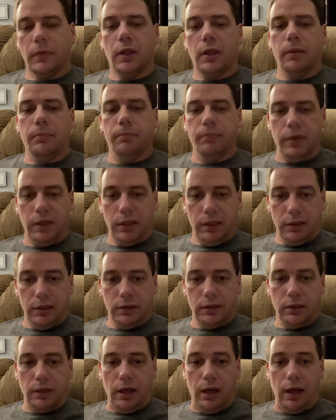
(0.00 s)

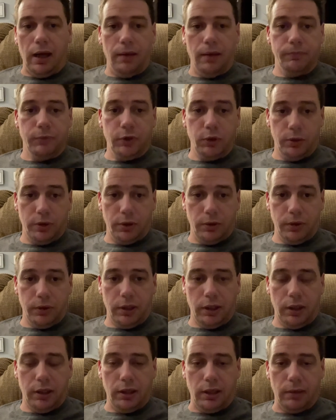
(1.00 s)
Me, I'm doing
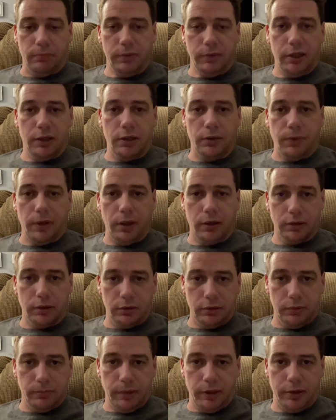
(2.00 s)
okay. I'm getting around a
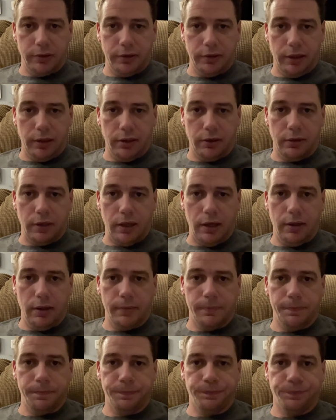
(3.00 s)
little better now.
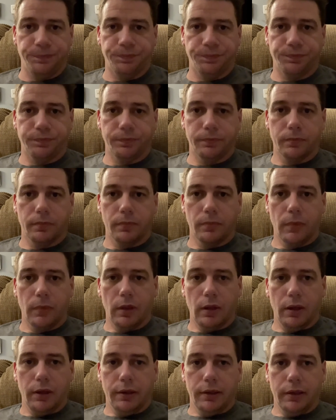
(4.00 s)
I'm
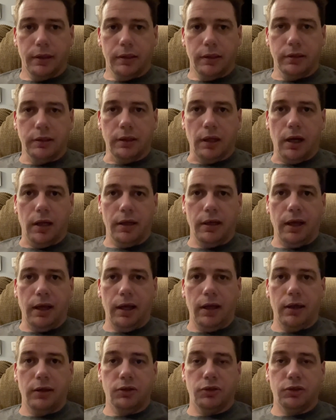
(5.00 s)
not
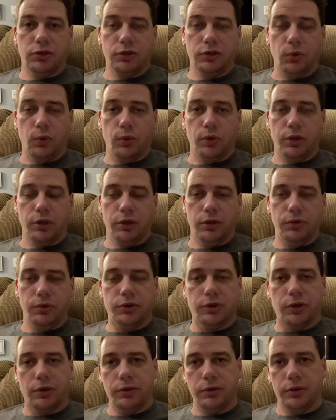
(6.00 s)
as sore to do
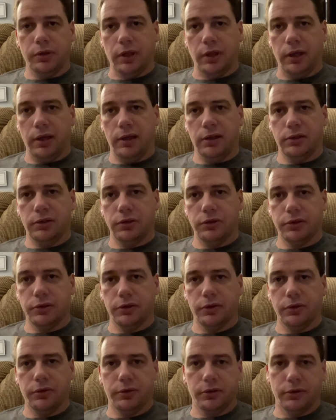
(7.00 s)
certain things. There's
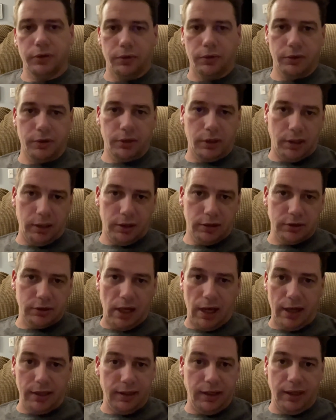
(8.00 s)
just certain things
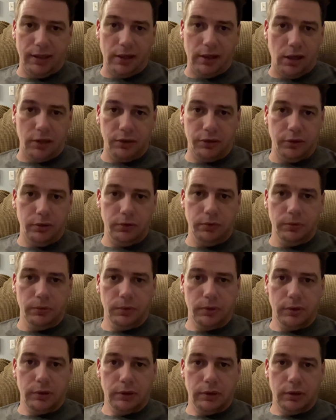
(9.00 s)
I cannot do
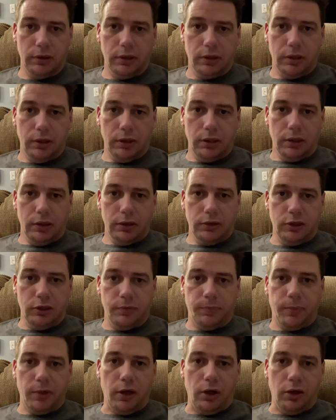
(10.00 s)

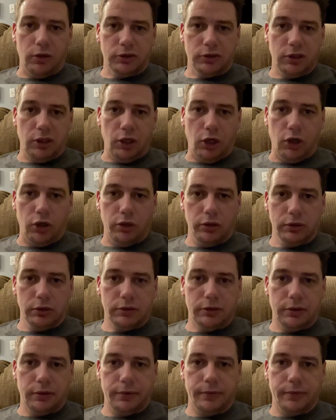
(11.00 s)
just because it hurts.